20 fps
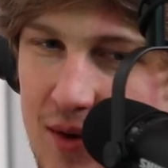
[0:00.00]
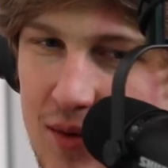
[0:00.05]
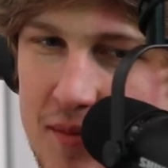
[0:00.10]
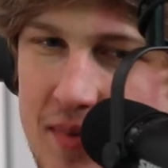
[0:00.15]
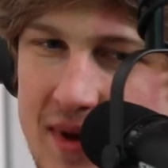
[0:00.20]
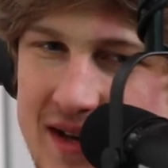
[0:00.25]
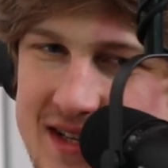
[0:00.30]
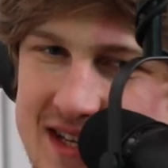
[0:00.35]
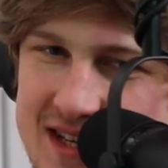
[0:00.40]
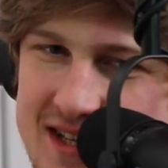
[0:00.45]
I would
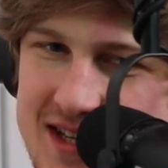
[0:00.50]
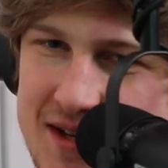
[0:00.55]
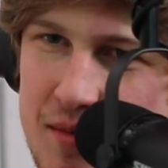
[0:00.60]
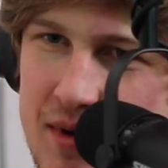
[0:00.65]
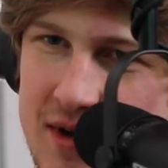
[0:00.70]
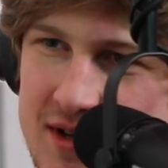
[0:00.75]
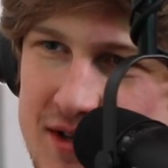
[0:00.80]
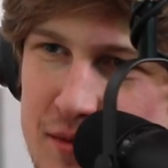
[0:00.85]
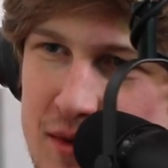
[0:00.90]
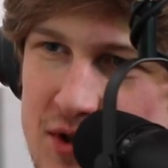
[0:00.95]
pay
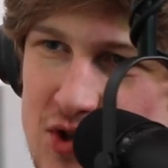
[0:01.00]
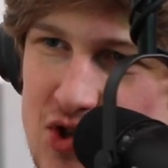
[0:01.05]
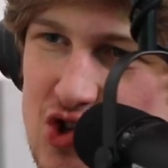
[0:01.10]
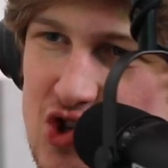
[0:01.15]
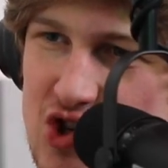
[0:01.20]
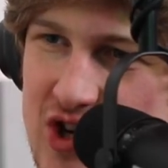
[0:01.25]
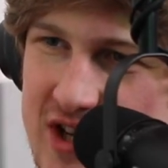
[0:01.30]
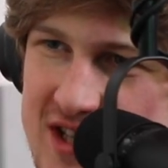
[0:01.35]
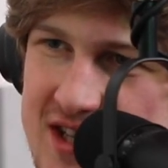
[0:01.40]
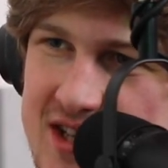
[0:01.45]
$60 a month
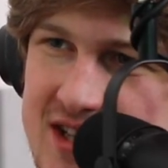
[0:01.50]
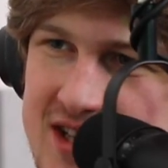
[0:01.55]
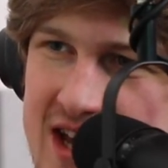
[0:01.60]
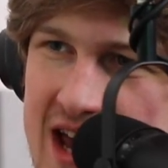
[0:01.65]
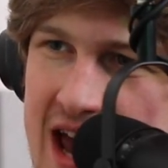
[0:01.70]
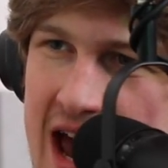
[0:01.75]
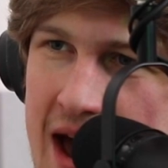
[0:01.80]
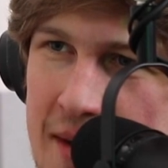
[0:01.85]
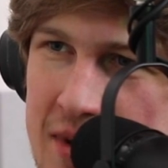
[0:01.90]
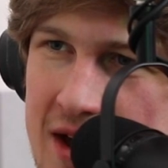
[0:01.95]
just to see
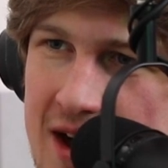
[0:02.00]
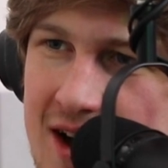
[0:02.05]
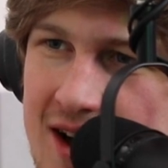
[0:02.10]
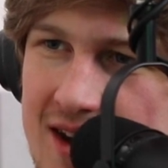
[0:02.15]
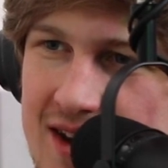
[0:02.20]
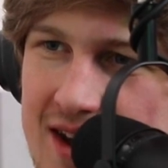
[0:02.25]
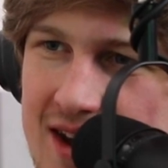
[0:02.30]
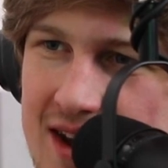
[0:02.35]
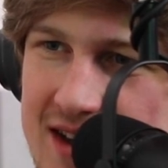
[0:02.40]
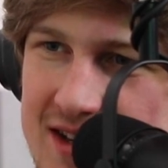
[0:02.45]
Happy
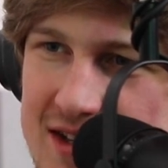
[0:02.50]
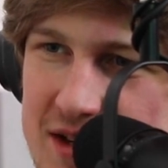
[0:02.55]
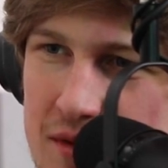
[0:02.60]
Honda Days